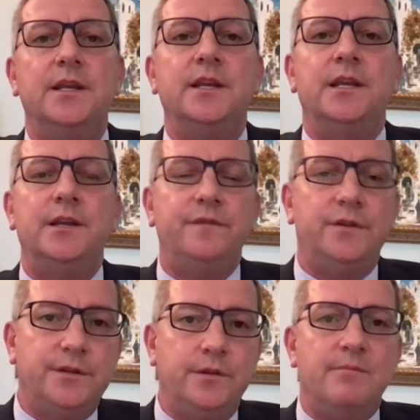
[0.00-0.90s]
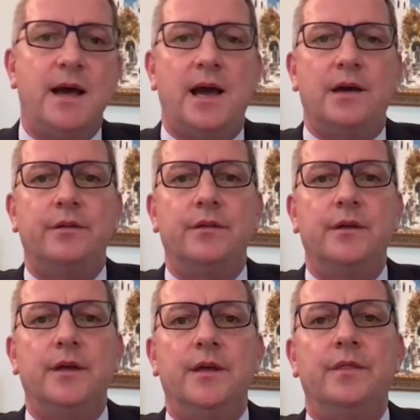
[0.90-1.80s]
If you do the math,
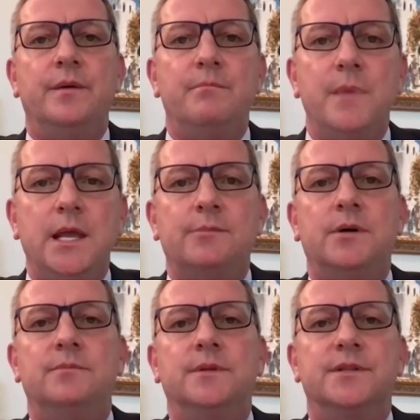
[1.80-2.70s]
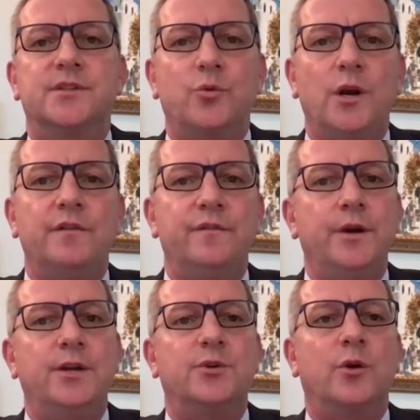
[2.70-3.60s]
the minimum square
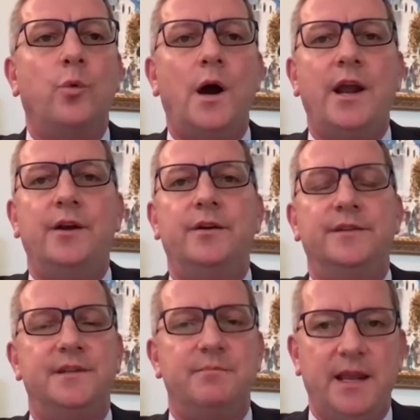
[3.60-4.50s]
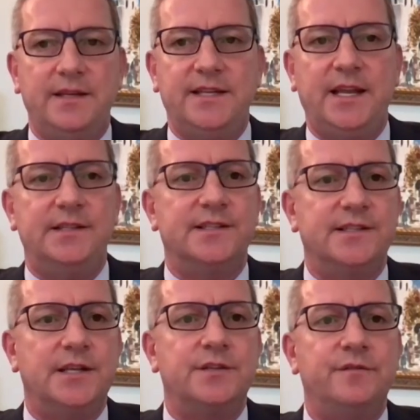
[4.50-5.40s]
footage required to maintain
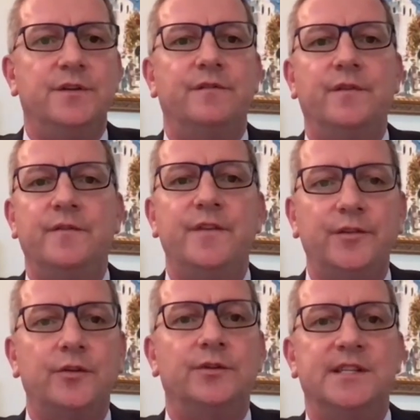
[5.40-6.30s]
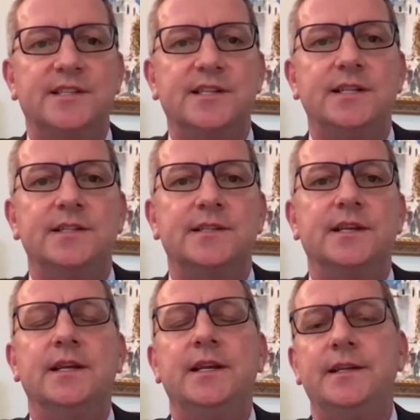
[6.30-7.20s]
6 foot physical distance
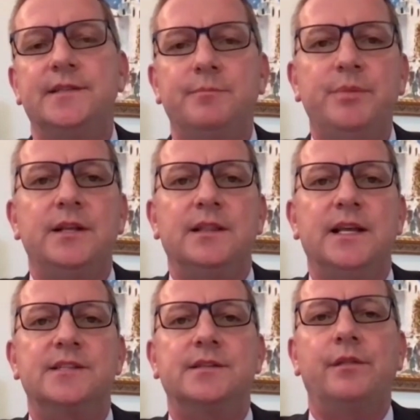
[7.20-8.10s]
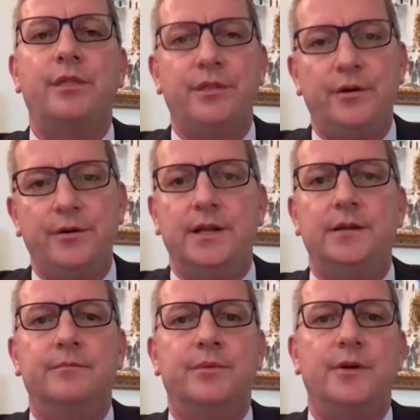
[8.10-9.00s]
is a bit less than 30
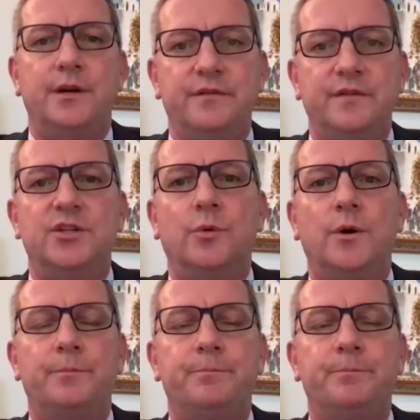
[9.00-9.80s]
per individual.